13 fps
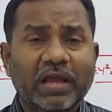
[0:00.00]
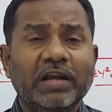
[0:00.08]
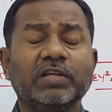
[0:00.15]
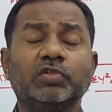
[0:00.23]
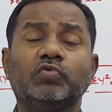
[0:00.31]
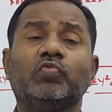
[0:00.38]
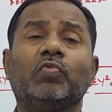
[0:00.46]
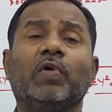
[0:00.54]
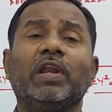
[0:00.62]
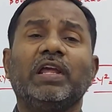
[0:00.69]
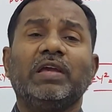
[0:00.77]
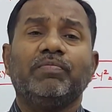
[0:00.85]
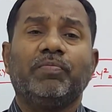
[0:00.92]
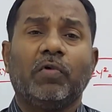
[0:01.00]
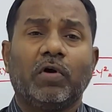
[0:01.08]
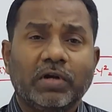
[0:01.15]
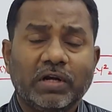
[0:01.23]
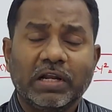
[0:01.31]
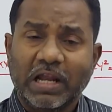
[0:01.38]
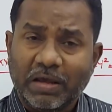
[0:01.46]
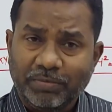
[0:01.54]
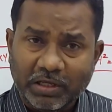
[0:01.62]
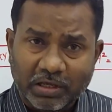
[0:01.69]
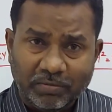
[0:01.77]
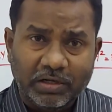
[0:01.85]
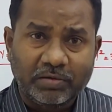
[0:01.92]
It is very important and
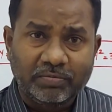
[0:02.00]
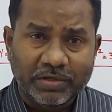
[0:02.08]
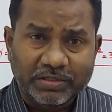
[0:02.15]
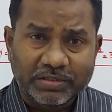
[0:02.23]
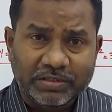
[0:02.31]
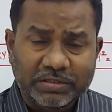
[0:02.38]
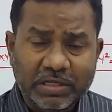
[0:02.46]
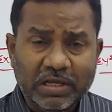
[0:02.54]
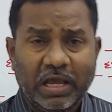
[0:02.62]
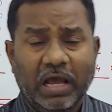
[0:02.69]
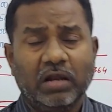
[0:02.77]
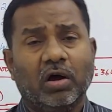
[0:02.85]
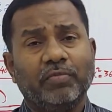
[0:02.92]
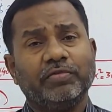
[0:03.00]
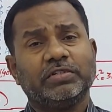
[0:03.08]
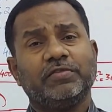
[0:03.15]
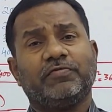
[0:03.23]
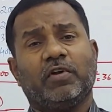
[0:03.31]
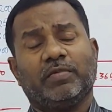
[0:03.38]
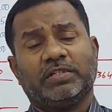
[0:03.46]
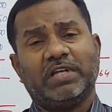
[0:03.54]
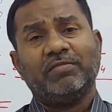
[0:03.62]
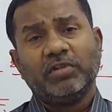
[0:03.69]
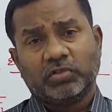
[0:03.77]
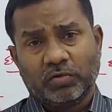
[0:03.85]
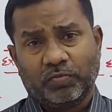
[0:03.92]
applicable in business. And obviously from
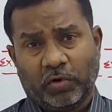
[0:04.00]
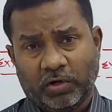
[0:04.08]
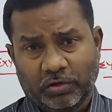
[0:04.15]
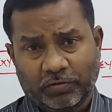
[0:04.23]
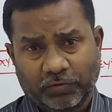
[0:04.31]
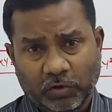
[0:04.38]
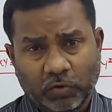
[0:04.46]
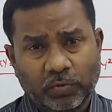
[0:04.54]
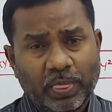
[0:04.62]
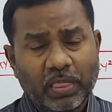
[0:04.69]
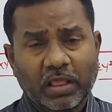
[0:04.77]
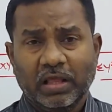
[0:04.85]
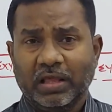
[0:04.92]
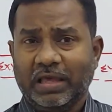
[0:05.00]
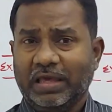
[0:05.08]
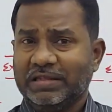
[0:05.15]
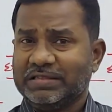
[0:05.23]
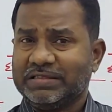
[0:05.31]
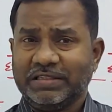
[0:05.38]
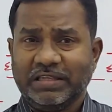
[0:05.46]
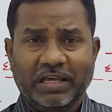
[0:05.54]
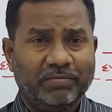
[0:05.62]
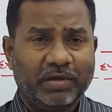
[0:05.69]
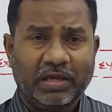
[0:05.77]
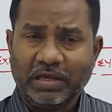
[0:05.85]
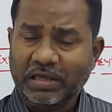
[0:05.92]
examination point of view, in
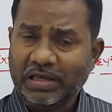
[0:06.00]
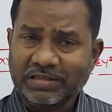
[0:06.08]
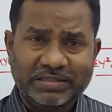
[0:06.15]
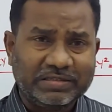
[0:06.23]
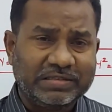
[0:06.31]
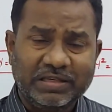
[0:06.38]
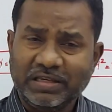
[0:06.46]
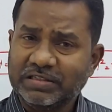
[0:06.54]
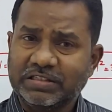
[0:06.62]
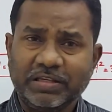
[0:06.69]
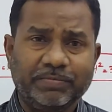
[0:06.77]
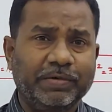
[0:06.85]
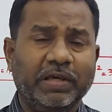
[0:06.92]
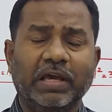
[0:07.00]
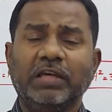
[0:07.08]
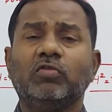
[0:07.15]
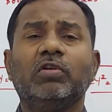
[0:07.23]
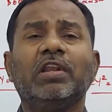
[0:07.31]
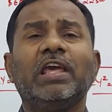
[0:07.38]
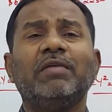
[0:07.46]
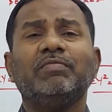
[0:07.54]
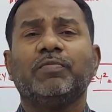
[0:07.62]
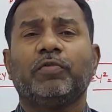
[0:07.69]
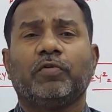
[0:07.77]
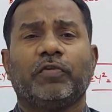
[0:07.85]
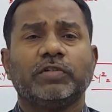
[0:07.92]
CMA, ACCA, CPA, you name the
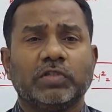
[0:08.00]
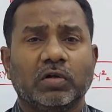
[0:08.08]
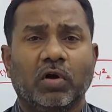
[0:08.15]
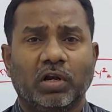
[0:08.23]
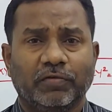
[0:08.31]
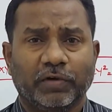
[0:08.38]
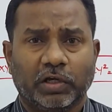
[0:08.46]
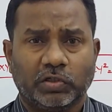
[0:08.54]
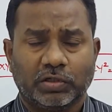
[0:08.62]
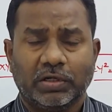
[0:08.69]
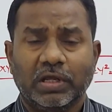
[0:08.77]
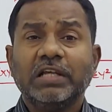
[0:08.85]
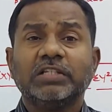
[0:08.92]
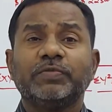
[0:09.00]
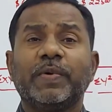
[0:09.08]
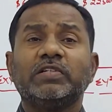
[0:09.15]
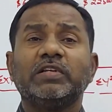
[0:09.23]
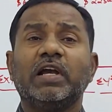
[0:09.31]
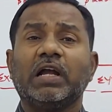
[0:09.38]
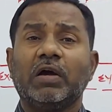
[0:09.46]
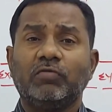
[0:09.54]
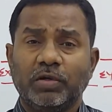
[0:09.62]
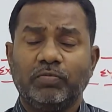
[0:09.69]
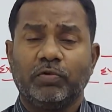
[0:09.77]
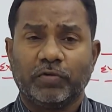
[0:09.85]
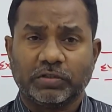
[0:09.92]
professional qualification, especially
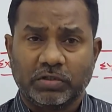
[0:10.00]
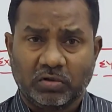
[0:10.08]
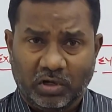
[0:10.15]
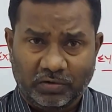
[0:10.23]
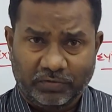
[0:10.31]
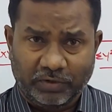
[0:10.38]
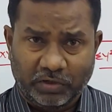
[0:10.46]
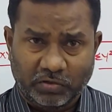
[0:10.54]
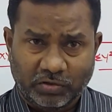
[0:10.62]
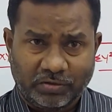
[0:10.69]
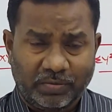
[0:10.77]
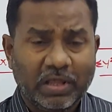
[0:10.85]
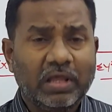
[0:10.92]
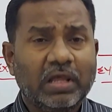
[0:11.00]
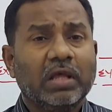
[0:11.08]
accounting professional qualification.